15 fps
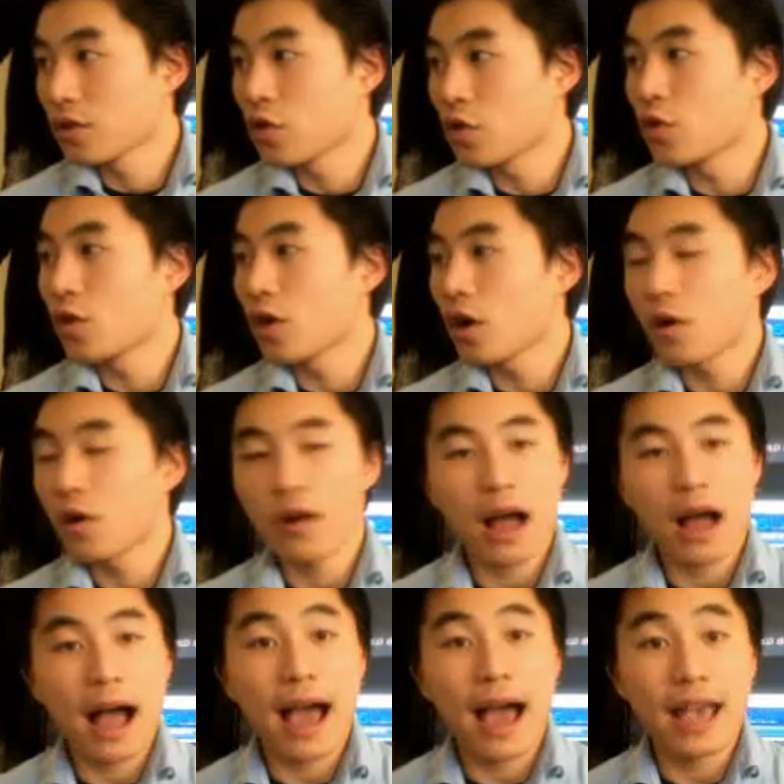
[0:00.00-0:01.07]
Google
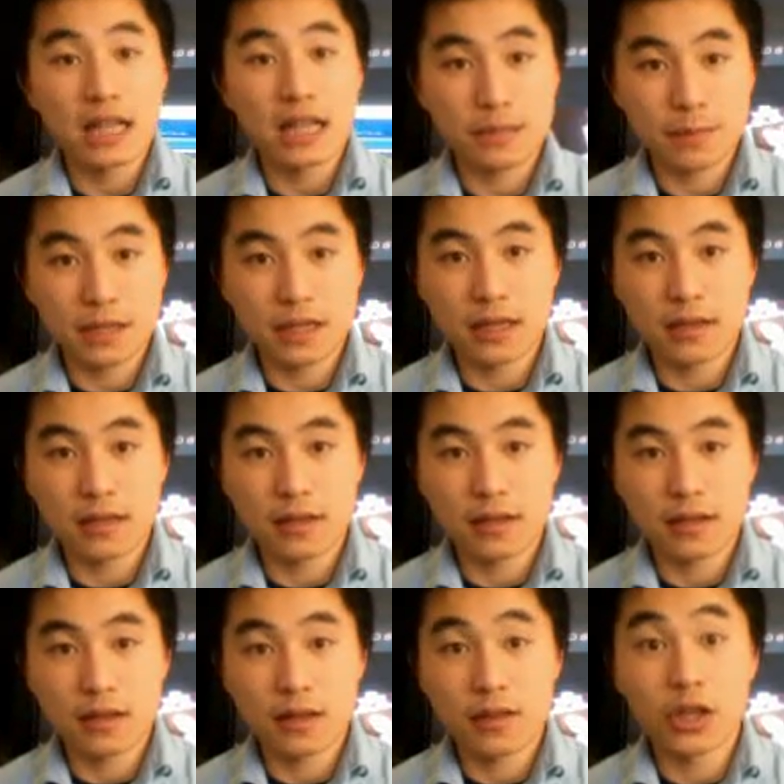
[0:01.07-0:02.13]
ISP,
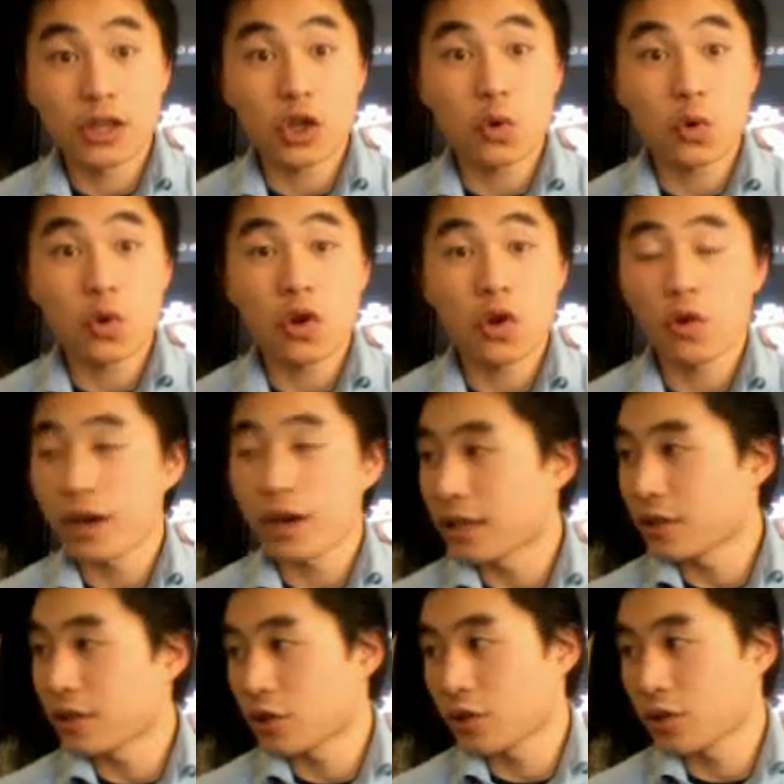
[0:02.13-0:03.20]
the Google
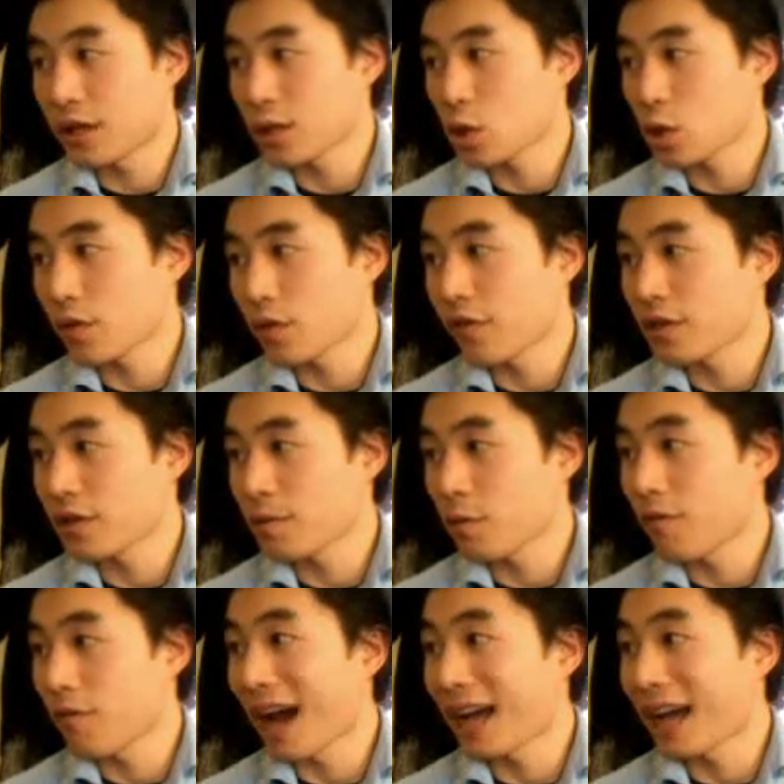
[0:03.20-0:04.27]
Internet Service
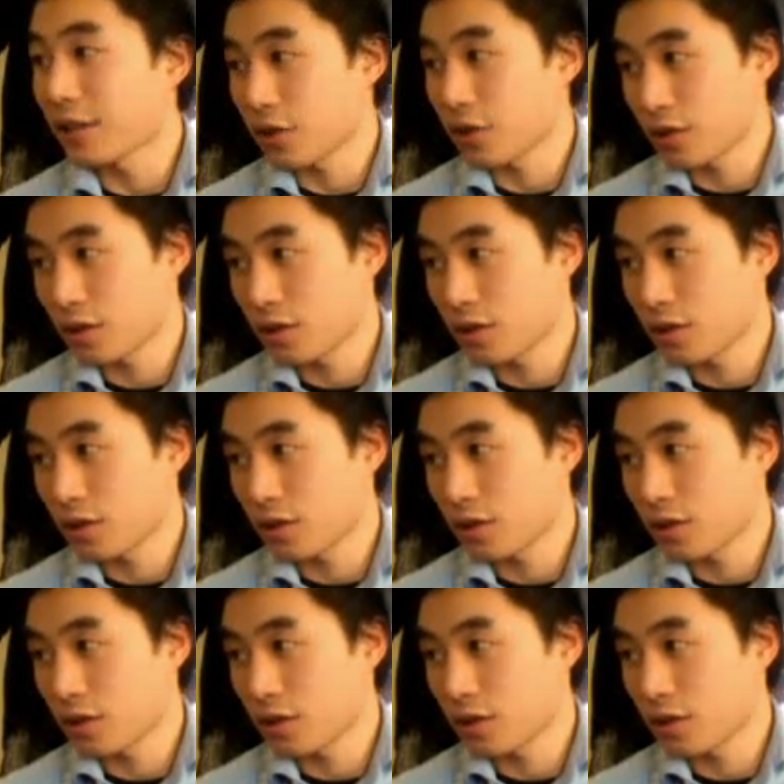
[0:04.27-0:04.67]
Provider.